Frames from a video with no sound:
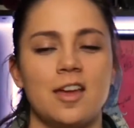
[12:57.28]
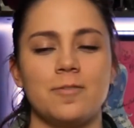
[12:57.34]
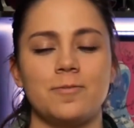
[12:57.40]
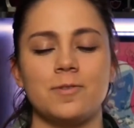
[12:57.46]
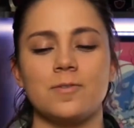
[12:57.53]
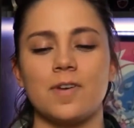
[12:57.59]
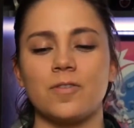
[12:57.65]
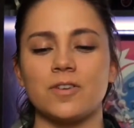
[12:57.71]
If
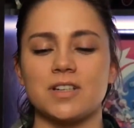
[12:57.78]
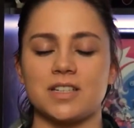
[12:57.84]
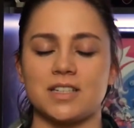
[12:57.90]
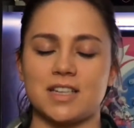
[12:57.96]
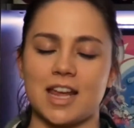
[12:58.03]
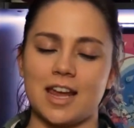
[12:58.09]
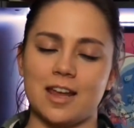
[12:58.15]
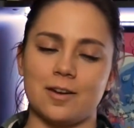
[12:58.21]
you've ever
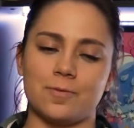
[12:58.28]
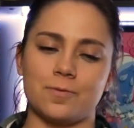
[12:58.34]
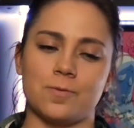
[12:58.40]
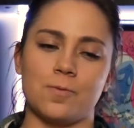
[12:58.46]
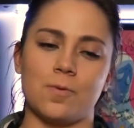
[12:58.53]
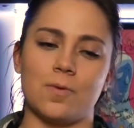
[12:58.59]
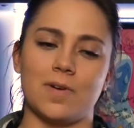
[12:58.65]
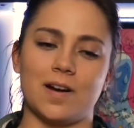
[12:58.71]
stayed
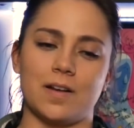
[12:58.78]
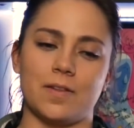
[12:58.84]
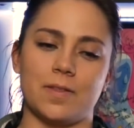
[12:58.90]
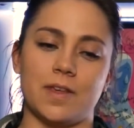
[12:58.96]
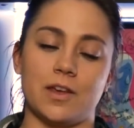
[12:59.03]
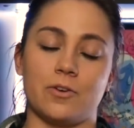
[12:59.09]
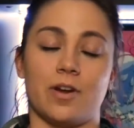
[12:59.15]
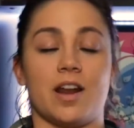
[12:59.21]
for
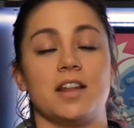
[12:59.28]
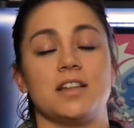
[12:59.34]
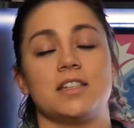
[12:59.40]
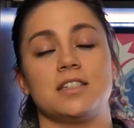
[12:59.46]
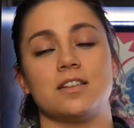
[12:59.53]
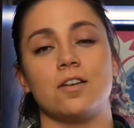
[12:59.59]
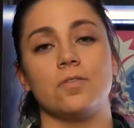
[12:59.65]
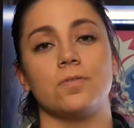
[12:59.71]
the
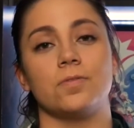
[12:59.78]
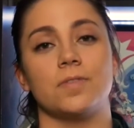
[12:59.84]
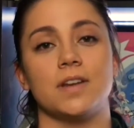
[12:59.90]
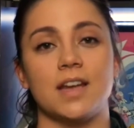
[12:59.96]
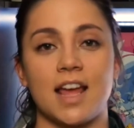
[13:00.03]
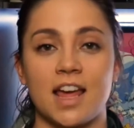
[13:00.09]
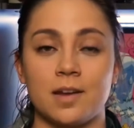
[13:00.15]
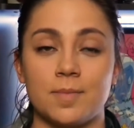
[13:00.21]
credits of
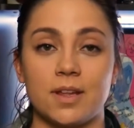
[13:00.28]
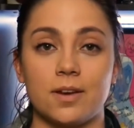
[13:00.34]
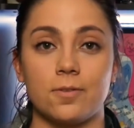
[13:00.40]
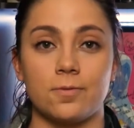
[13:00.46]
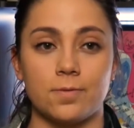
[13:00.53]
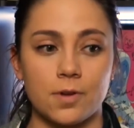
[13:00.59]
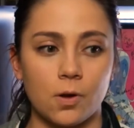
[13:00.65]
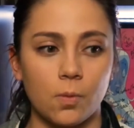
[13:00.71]
an
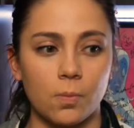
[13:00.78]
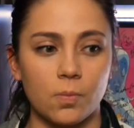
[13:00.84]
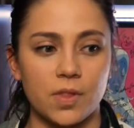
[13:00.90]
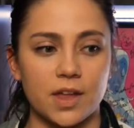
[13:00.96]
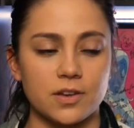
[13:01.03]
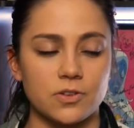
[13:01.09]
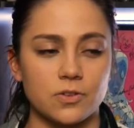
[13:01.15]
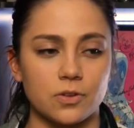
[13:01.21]
animated film,
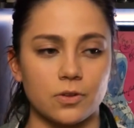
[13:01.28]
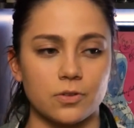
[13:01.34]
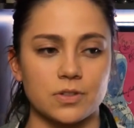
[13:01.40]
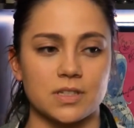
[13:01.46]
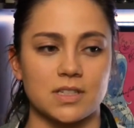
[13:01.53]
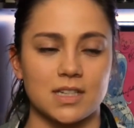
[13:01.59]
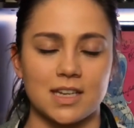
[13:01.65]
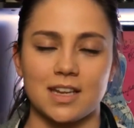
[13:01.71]
then you'll
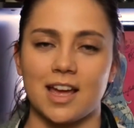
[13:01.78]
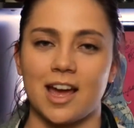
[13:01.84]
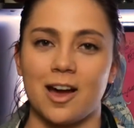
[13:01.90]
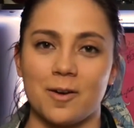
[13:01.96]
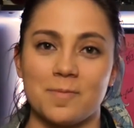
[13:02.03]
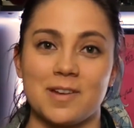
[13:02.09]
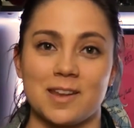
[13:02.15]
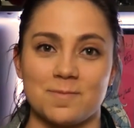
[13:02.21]
see
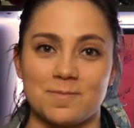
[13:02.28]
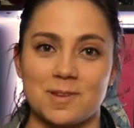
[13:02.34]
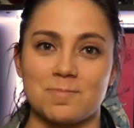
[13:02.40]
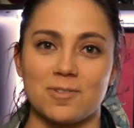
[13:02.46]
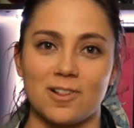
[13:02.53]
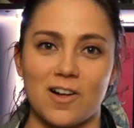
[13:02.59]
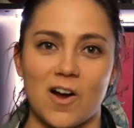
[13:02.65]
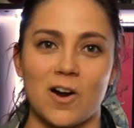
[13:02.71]
how many
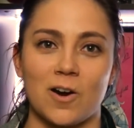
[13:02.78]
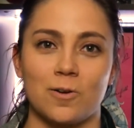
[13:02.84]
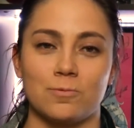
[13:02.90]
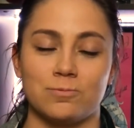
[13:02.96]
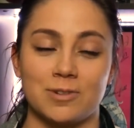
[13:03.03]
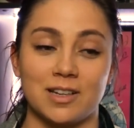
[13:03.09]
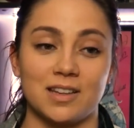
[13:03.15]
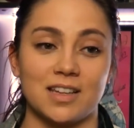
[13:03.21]
people are
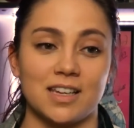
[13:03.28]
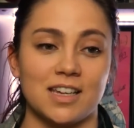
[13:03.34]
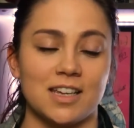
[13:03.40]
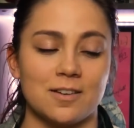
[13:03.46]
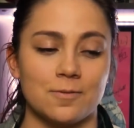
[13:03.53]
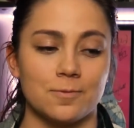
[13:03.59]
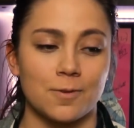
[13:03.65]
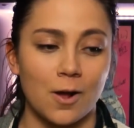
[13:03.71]
really
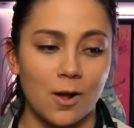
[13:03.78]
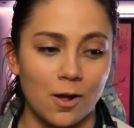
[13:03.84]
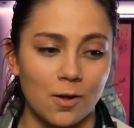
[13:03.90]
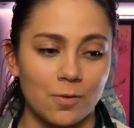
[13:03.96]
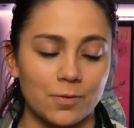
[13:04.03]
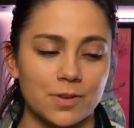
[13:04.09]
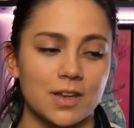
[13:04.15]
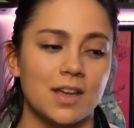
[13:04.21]

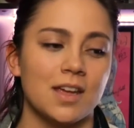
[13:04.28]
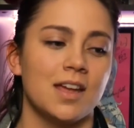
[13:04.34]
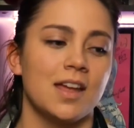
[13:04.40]
involved.